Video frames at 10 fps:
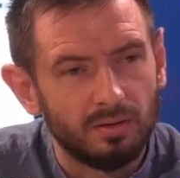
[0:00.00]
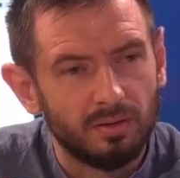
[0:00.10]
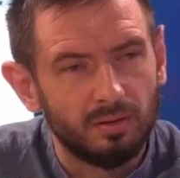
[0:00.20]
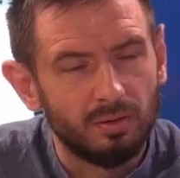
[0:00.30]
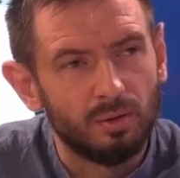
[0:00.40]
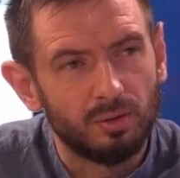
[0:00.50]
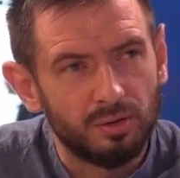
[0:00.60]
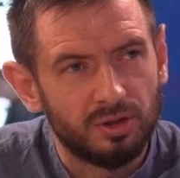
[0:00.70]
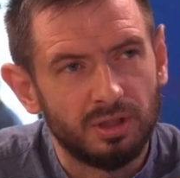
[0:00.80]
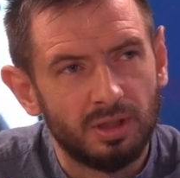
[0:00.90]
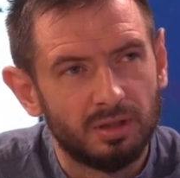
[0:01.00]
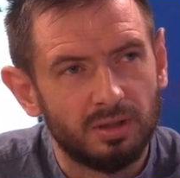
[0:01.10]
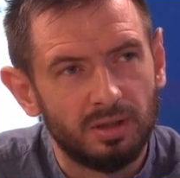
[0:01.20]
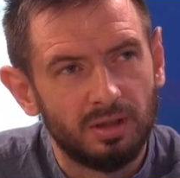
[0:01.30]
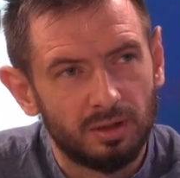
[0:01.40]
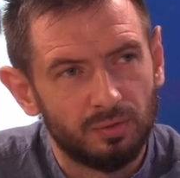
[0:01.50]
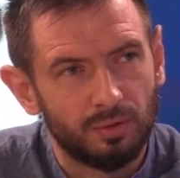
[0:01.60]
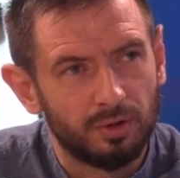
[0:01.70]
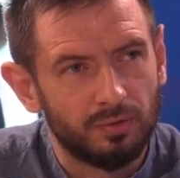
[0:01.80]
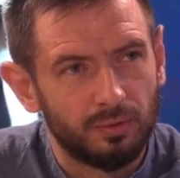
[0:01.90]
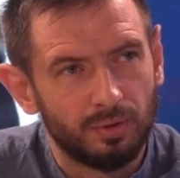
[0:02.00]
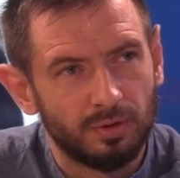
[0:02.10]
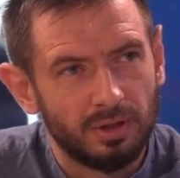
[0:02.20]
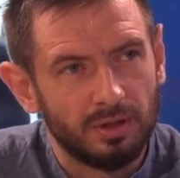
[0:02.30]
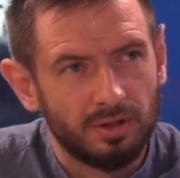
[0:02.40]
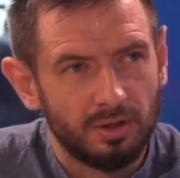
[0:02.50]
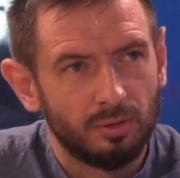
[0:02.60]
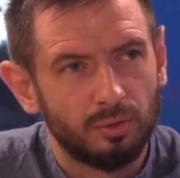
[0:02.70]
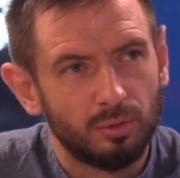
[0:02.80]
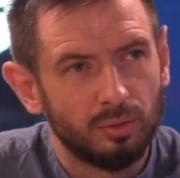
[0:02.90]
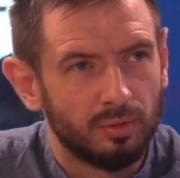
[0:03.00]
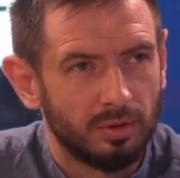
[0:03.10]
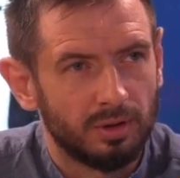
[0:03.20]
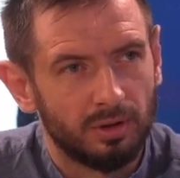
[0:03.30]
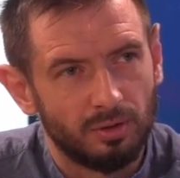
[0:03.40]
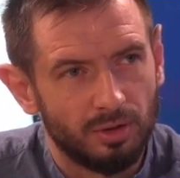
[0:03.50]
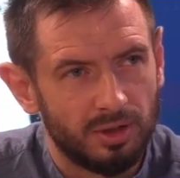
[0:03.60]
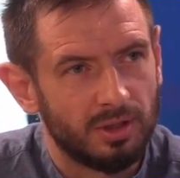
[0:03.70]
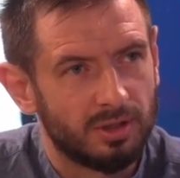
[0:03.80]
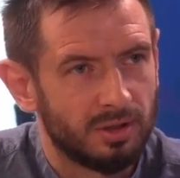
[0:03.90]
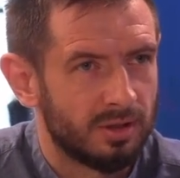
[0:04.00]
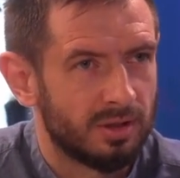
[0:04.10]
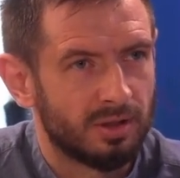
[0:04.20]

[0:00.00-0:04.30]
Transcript: you also said that the network for the C O two uh, logistics is, is